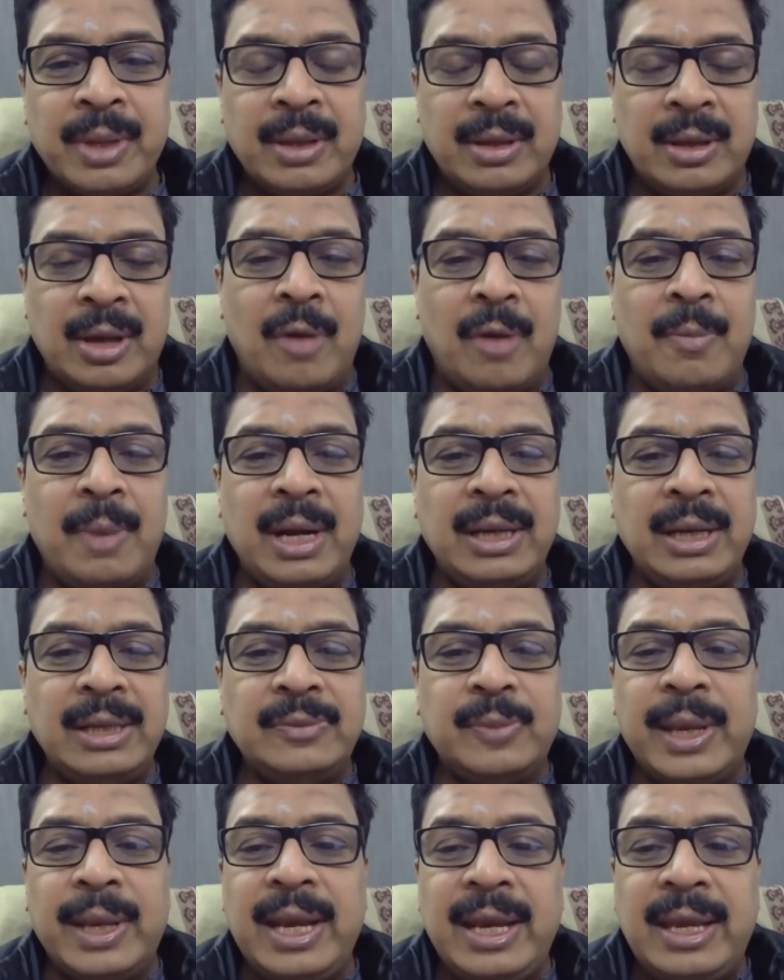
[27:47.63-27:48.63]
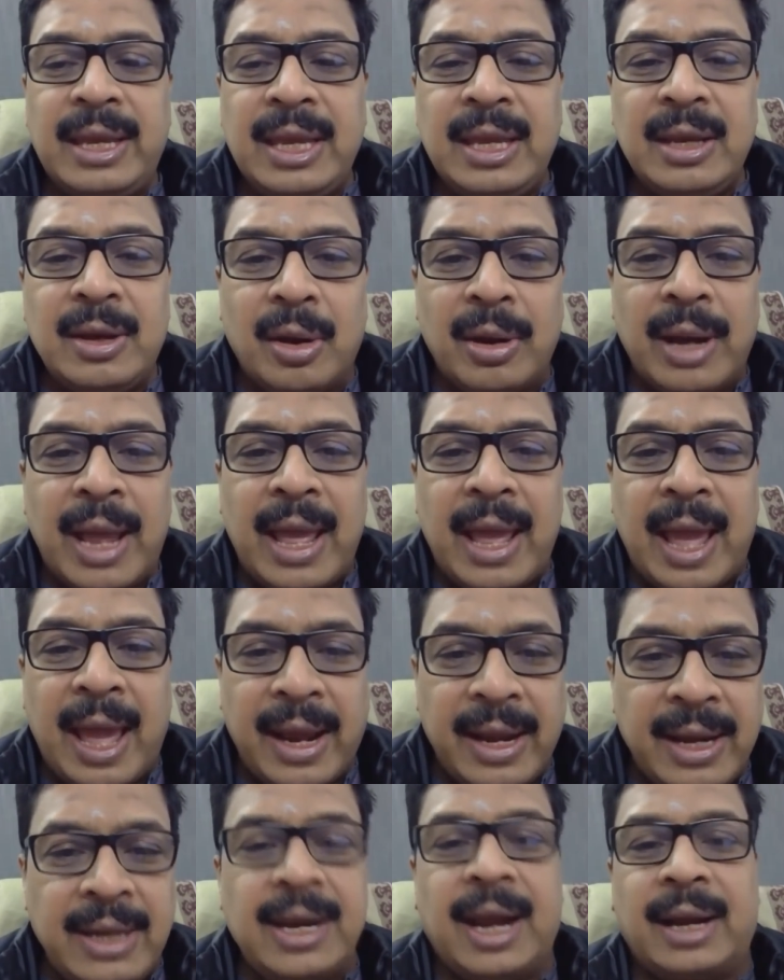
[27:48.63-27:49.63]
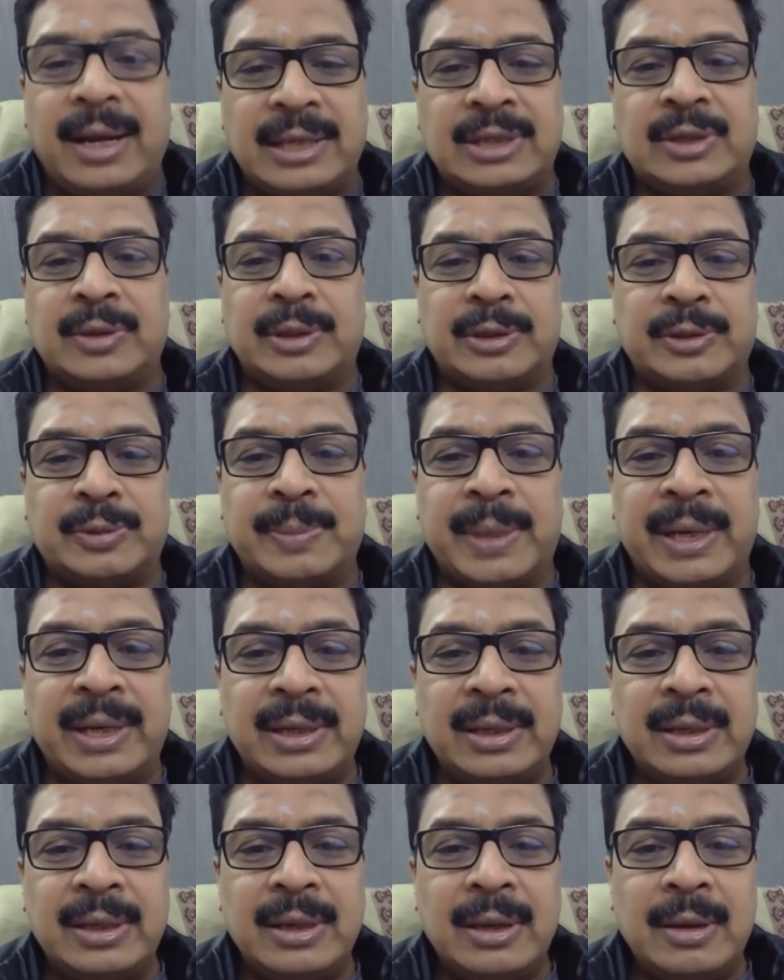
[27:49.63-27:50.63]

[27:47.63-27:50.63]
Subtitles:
government is very keen on Air India disinvestment,